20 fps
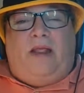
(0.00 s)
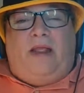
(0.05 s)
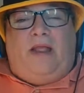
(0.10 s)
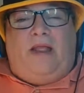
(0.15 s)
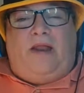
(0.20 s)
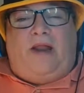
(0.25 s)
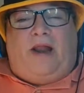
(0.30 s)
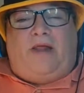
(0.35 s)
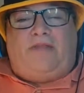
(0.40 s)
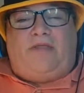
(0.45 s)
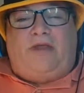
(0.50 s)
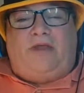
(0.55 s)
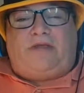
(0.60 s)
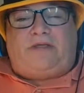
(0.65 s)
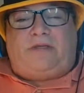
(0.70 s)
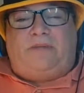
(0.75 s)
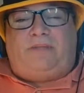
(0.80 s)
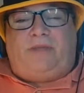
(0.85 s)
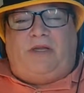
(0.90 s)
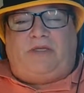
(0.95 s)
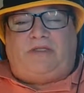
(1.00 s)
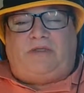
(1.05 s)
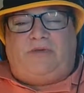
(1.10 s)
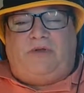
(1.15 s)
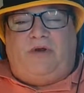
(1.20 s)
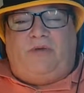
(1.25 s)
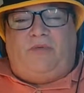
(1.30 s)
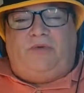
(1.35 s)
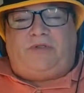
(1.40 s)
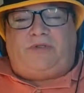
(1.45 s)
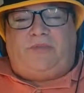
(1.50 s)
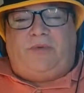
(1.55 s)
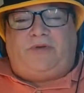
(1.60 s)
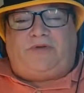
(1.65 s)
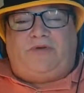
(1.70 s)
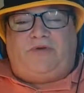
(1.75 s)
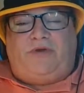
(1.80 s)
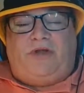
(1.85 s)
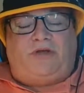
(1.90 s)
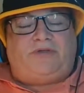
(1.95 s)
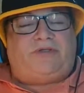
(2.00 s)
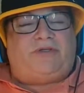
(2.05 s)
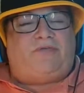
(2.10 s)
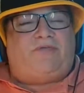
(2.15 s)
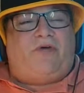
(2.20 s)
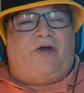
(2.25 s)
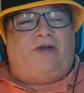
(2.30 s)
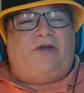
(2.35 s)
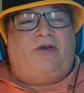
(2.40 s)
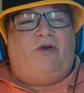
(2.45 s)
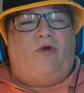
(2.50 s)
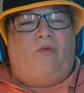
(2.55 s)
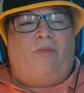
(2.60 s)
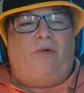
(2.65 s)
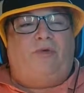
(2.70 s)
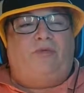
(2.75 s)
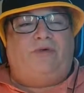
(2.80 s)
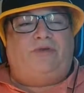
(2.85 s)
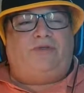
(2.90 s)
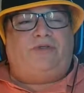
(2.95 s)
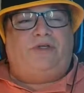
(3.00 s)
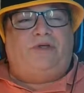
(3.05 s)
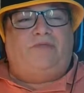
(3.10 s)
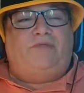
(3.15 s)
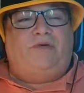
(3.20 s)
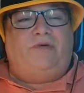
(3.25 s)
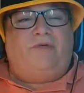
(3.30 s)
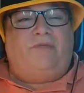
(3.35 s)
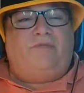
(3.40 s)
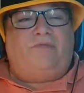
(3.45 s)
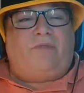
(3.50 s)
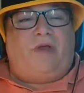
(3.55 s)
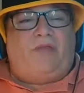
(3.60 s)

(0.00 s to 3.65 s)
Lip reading: and I think sometimes, when Spencer does find an open receiver,